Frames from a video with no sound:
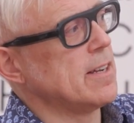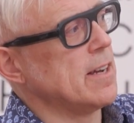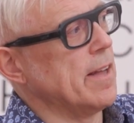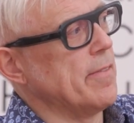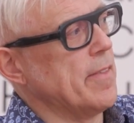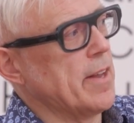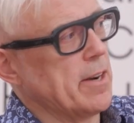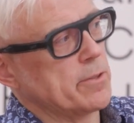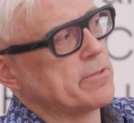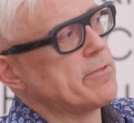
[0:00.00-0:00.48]

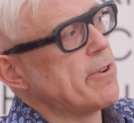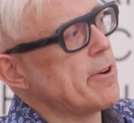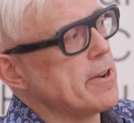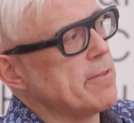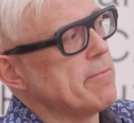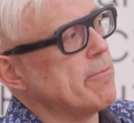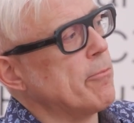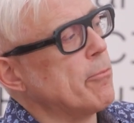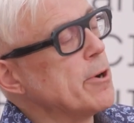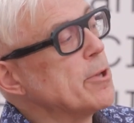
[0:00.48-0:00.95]
And then I was
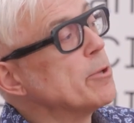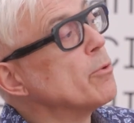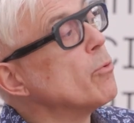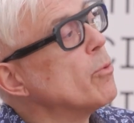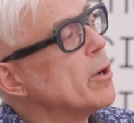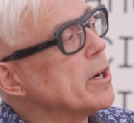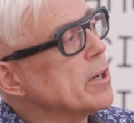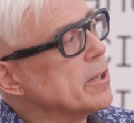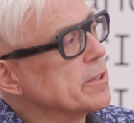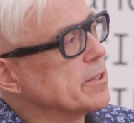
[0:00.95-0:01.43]
very real
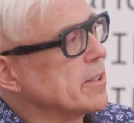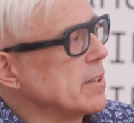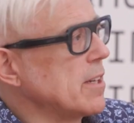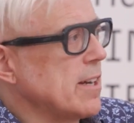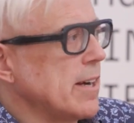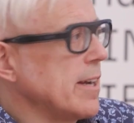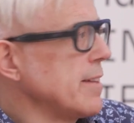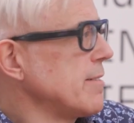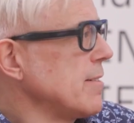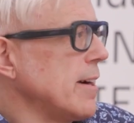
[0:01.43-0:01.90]
world.
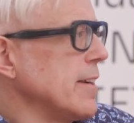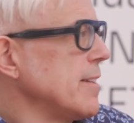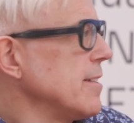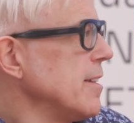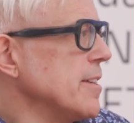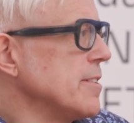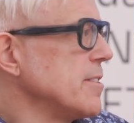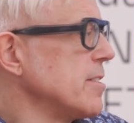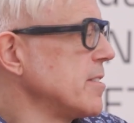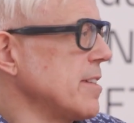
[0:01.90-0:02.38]
I'd
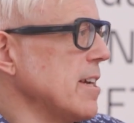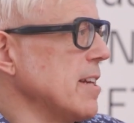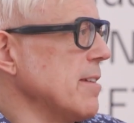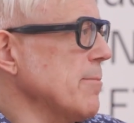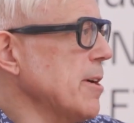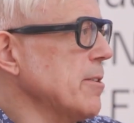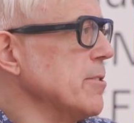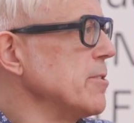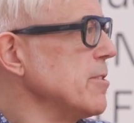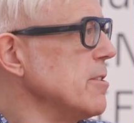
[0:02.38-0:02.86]
learned to stand on
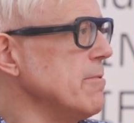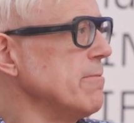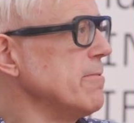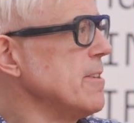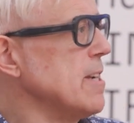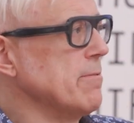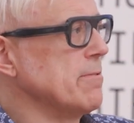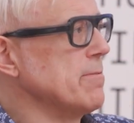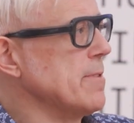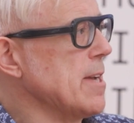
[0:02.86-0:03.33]
my own 2
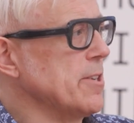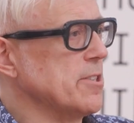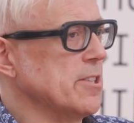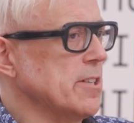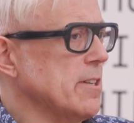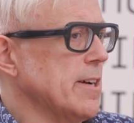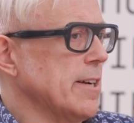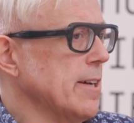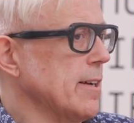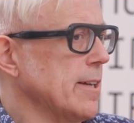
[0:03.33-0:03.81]
feet from the age of 9.